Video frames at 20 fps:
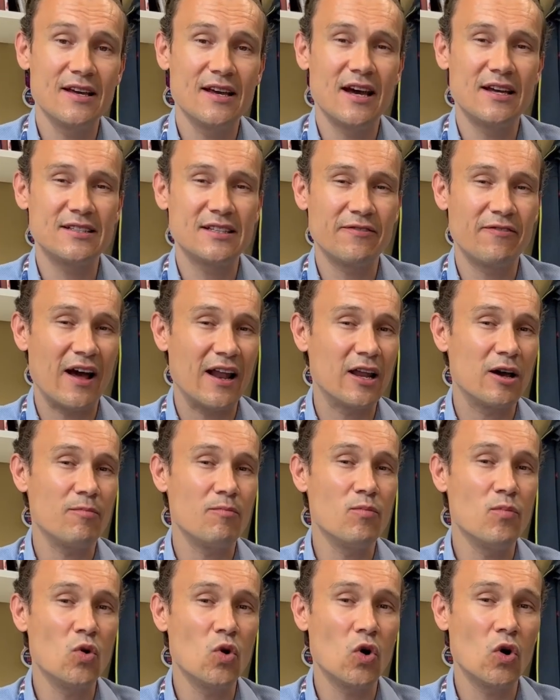and develop
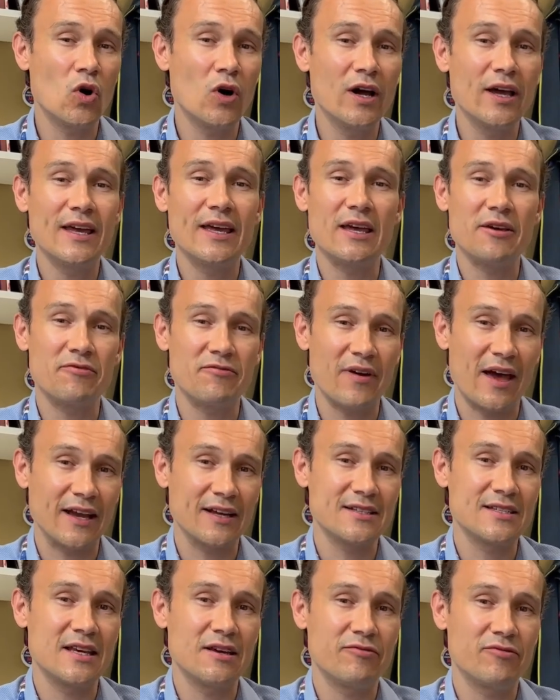more
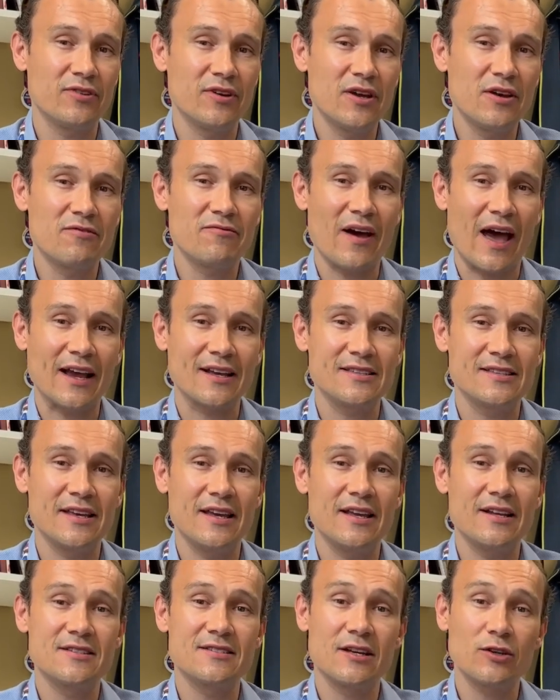effective
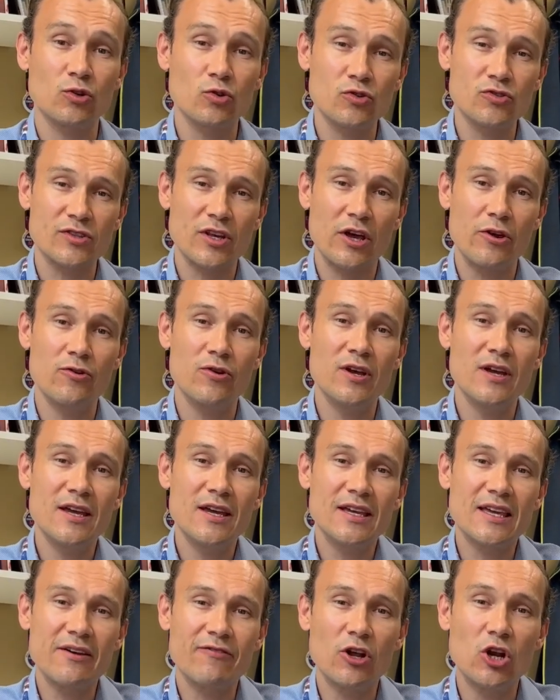vaccines that also
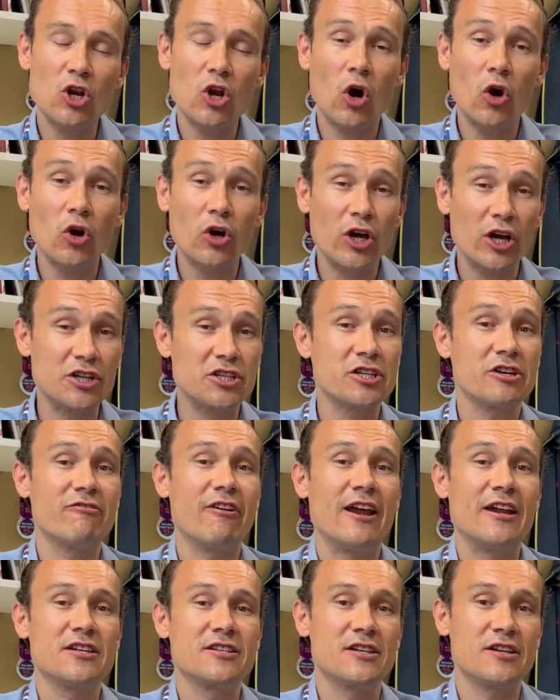give a longer
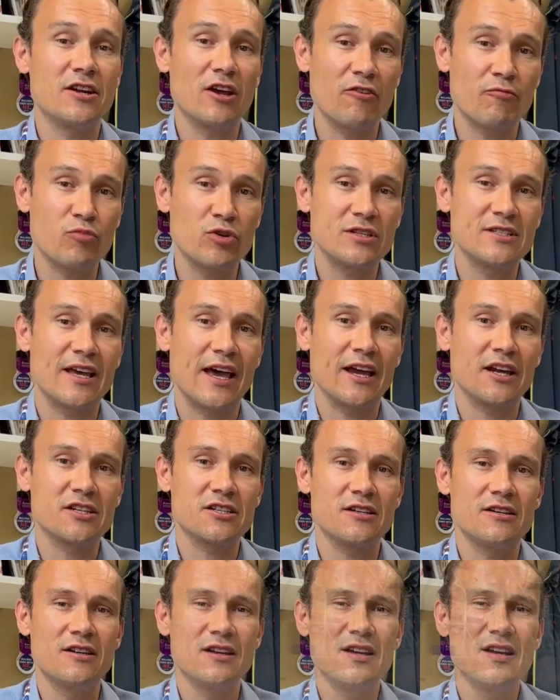duration of
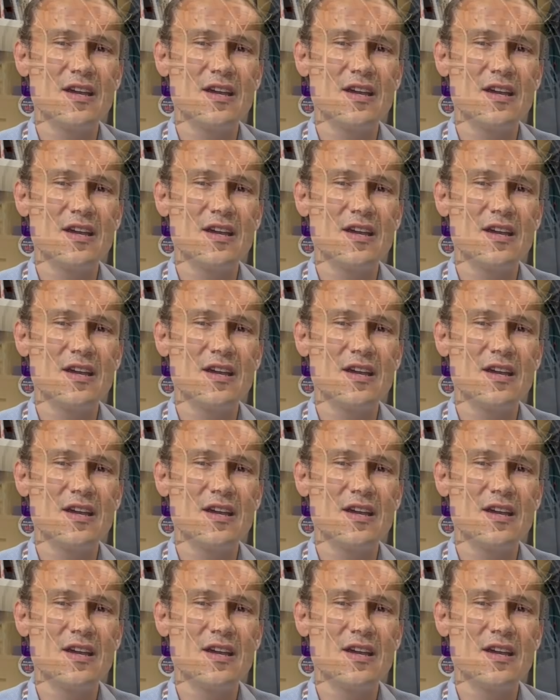protection.